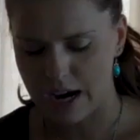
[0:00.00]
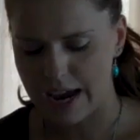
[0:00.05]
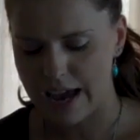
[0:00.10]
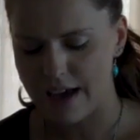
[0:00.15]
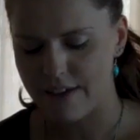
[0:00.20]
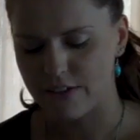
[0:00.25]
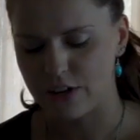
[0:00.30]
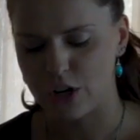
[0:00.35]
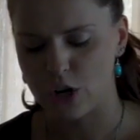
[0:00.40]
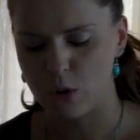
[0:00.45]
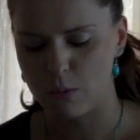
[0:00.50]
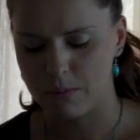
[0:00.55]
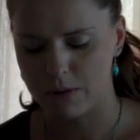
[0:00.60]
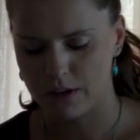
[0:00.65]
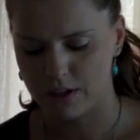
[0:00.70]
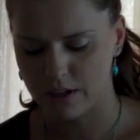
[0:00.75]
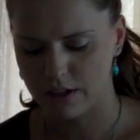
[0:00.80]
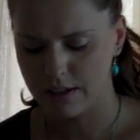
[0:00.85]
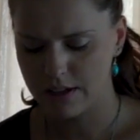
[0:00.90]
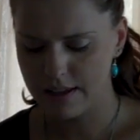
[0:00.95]
I have a
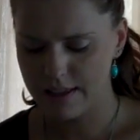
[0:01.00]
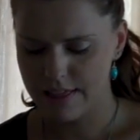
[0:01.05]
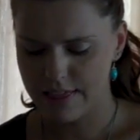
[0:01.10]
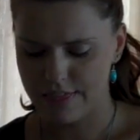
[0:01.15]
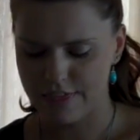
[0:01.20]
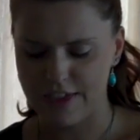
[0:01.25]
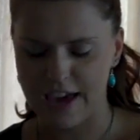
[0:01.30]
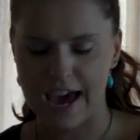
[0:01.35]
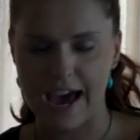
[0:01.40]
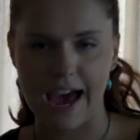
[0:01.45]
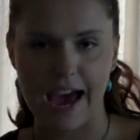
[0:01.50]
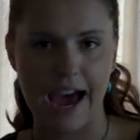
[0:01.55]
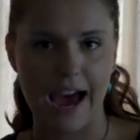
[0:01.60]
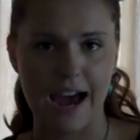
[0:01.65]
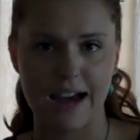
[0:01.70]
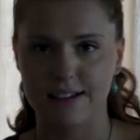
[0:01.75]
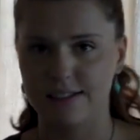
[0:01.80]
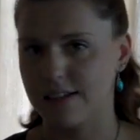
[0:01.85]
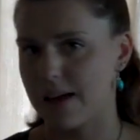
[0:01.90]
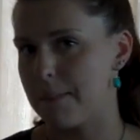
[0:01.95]
notebook that
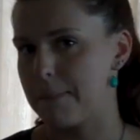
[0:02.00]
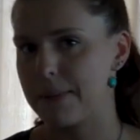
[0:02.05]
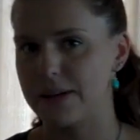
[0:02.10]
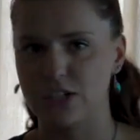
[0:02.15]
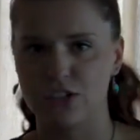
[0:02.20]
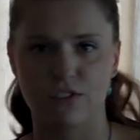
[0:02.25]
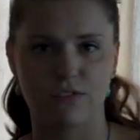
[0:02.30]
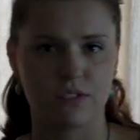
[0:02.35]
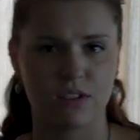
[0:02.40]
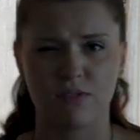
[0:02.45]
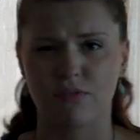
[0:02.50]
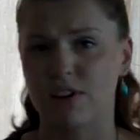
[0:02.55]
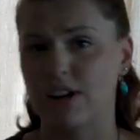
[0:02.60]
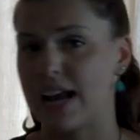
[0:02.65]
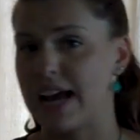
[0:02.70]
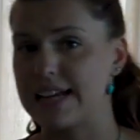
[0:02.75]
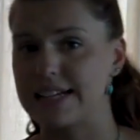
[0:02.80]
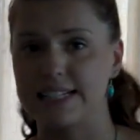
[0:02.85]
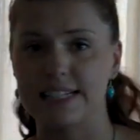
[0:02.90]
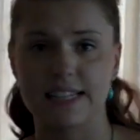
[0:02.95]
has a bunch of
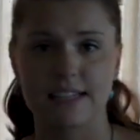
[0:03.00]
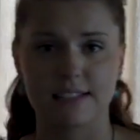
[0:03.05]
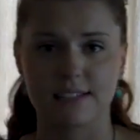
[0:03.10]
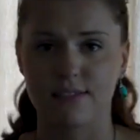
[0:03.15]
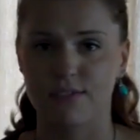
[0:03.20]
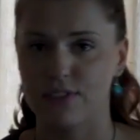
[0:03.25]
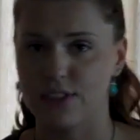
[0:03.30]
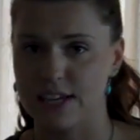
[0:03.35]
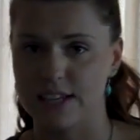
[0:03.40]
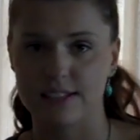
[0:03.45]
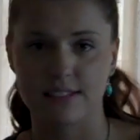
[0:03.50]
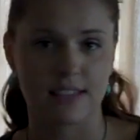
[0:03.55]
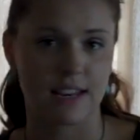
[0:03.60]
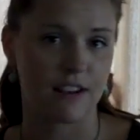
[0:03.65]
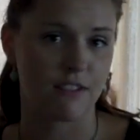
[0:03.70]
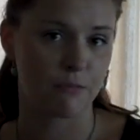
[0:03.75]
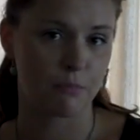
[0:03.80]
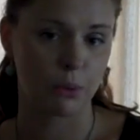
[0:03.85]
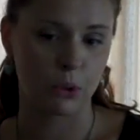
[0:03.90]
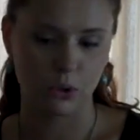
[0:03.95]
different ideas of things that
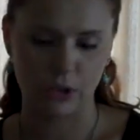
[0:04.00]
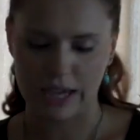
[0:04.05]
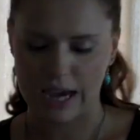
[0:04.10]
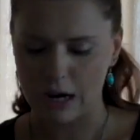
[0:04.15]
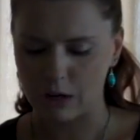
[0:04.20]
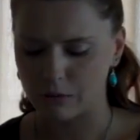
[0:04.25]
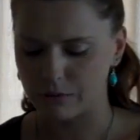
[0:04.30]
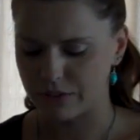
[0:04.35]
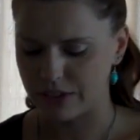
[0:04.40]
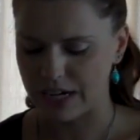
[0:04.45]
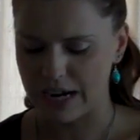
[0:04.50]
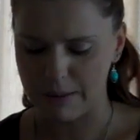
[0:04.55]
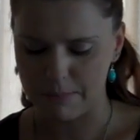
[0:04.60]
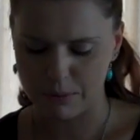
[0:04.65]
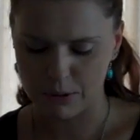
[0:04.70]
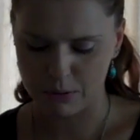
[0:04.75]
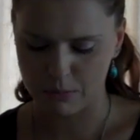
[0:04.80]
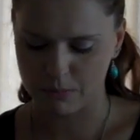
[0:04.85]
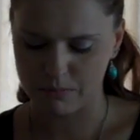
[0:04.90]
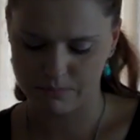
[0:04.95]
I've pulled out that I
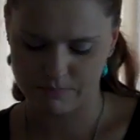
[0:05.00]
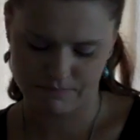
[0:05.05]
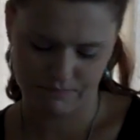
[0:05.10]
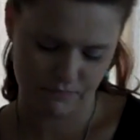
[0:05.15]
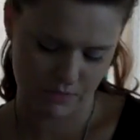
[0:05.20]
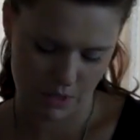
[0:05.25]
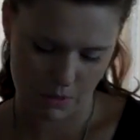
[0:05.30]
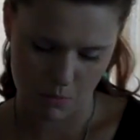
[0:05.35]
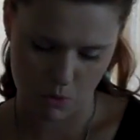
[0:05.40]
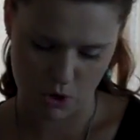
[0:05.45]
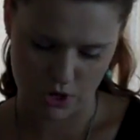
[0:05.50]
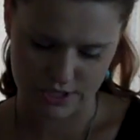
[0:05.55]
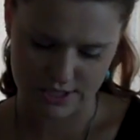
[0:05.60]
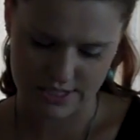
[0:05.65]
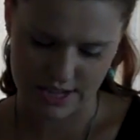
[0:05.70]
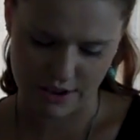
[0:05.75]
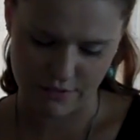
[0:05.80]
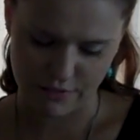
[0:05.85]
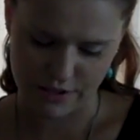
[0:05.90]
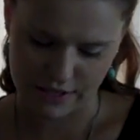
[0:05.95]
put more
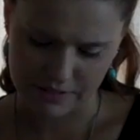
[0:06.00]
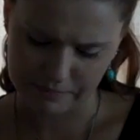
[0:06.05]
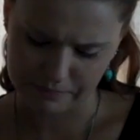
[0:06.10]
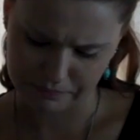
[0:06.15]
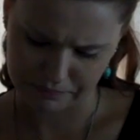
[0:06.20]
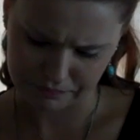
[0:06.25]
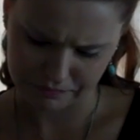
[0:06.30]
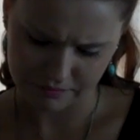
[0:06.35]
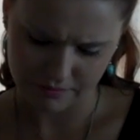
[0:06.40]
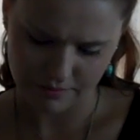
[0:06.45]
stuff in.